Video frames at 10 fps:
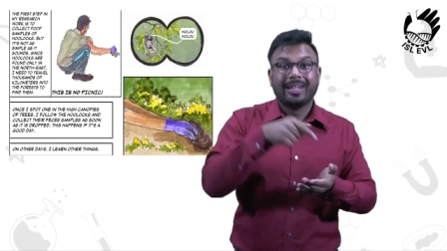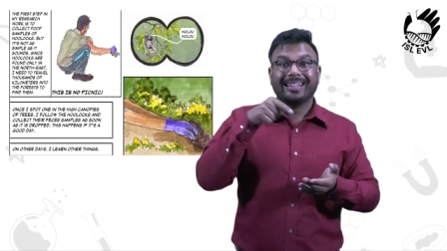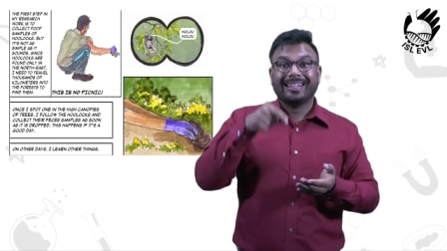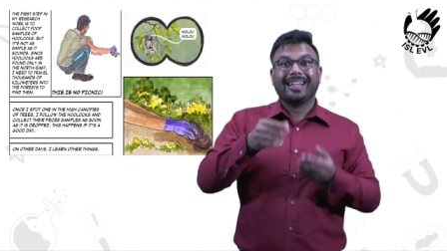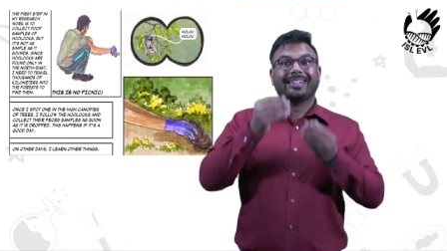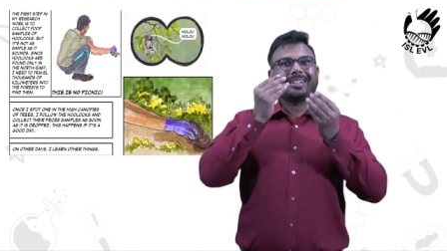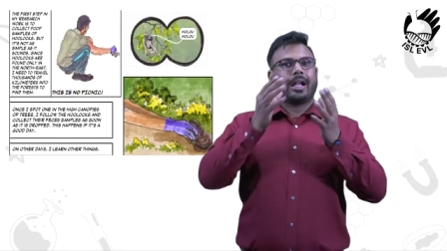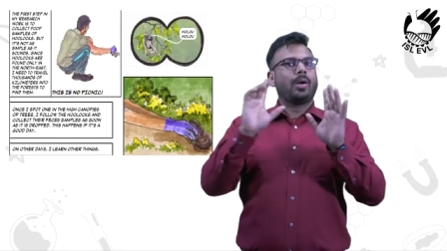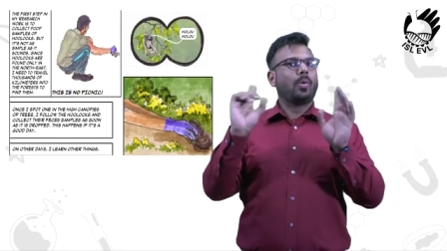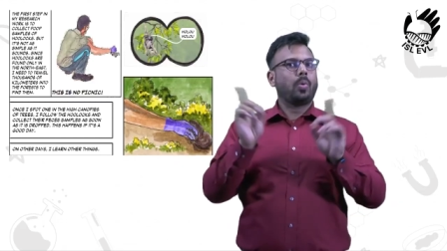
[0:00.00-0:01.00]
They had to
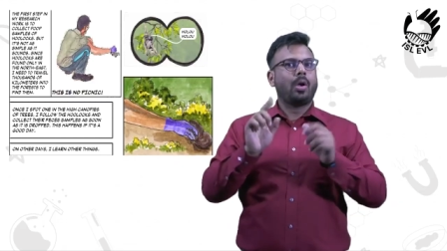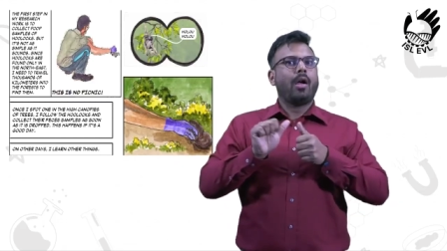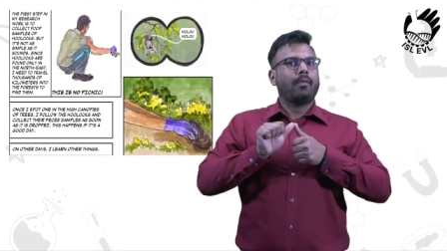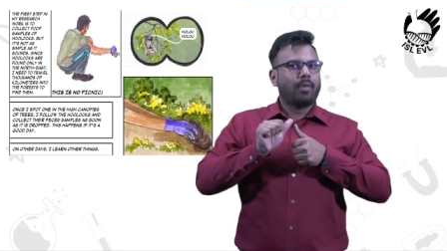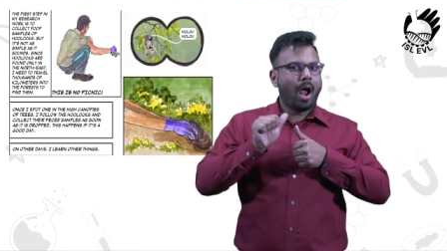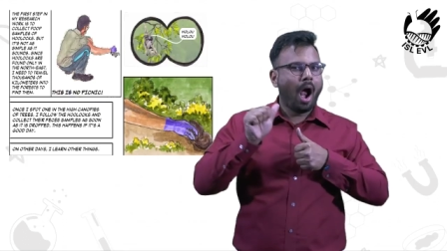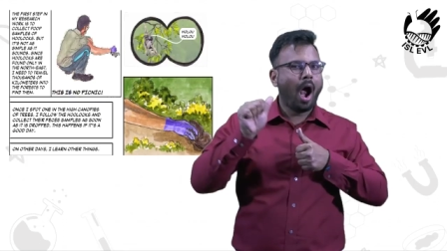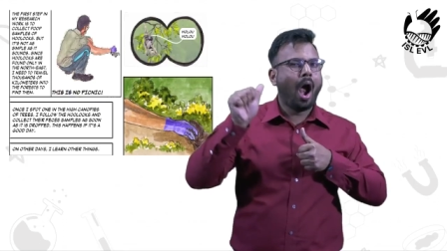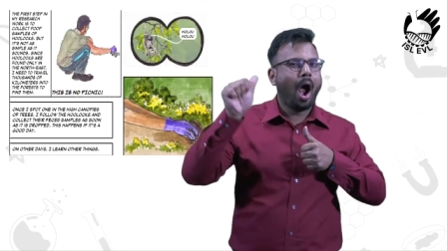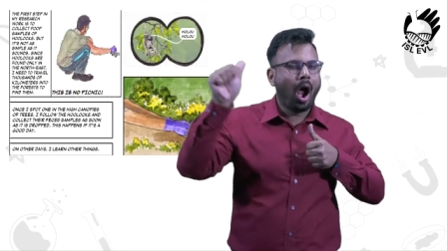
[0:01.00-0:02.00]
collect these
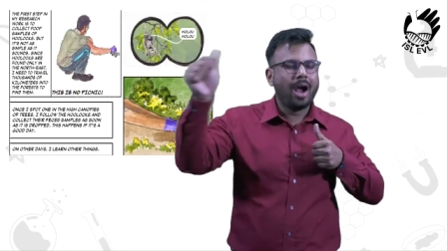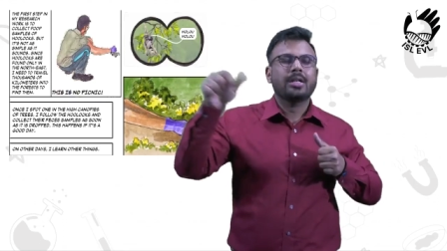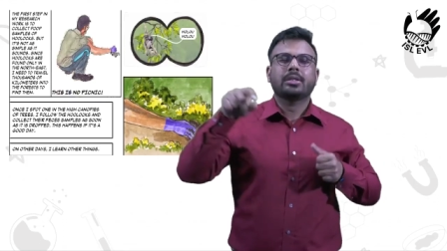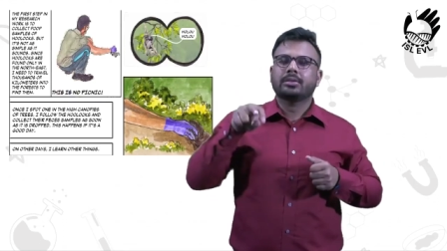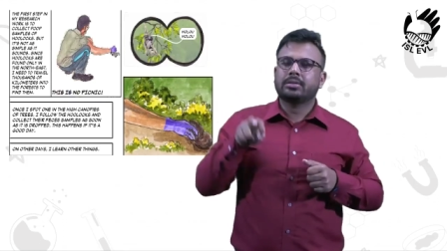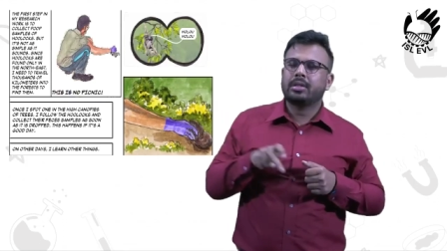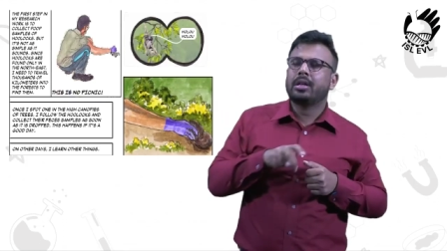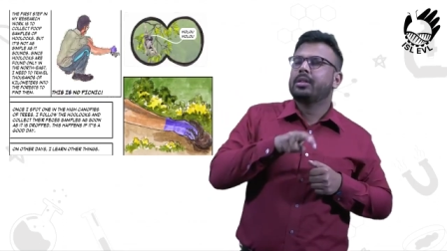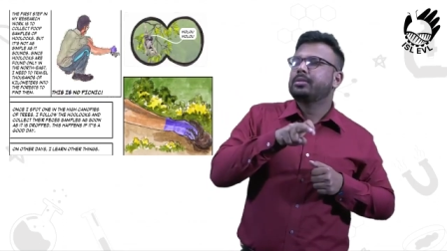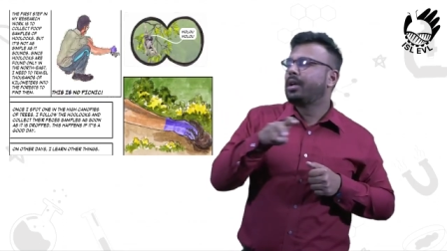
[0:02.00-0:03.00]
samples
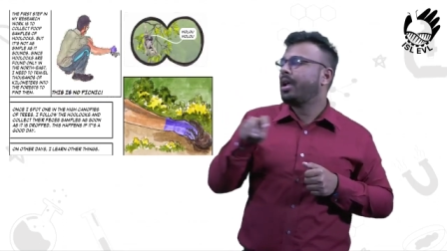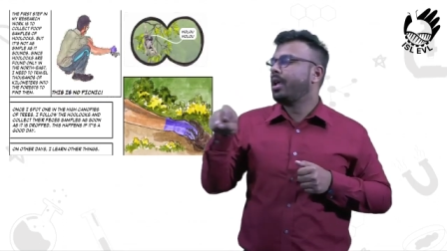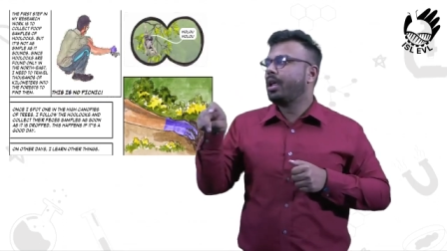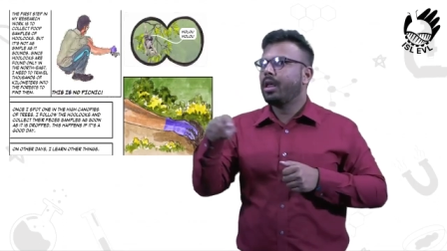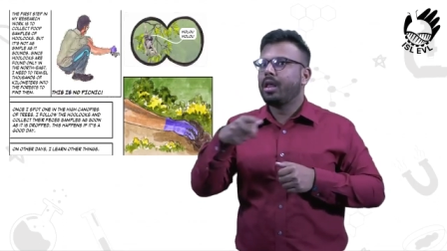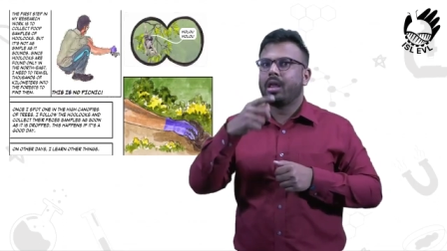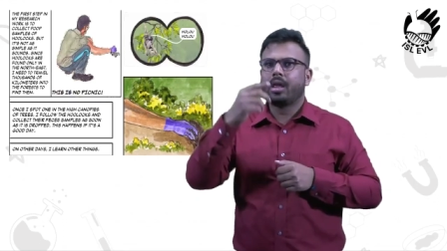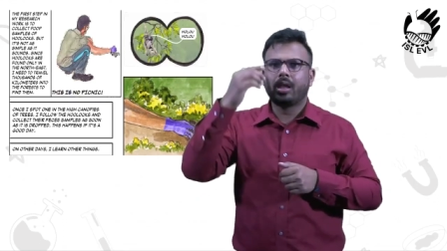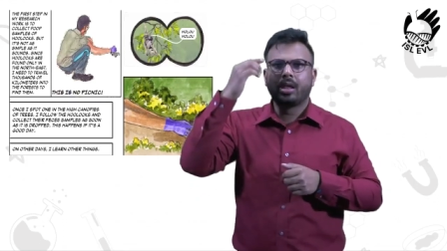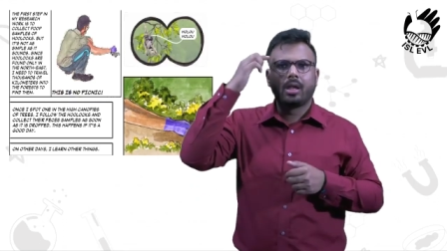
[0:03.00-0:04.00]
and along the
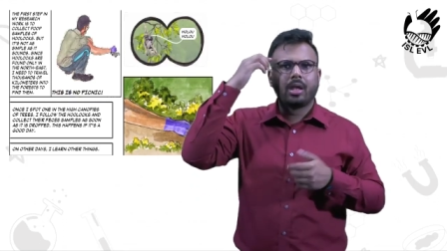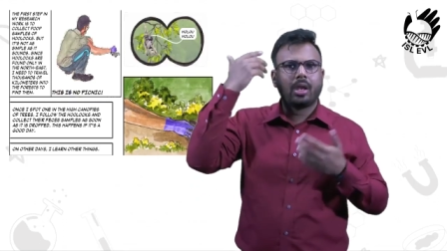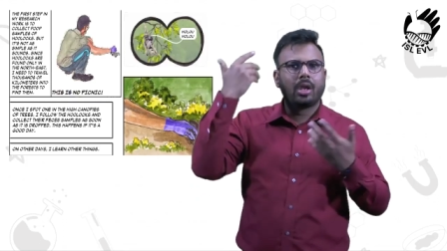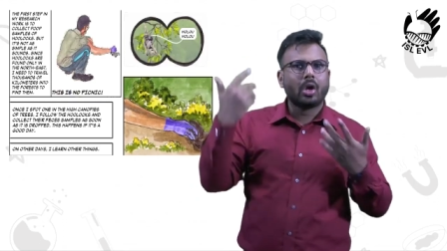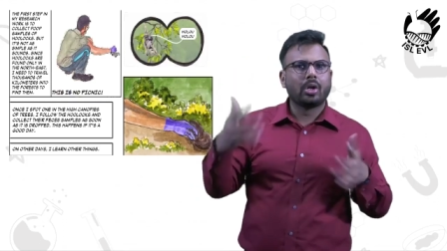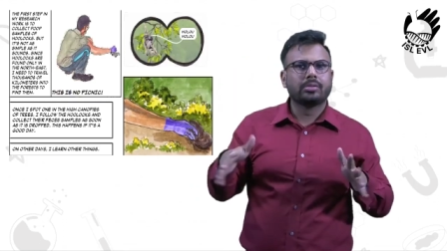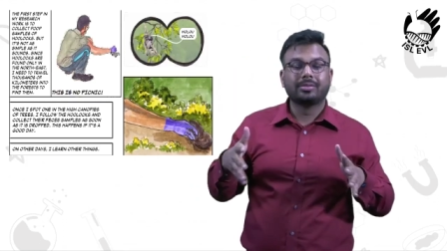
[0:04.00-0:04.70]
way they faced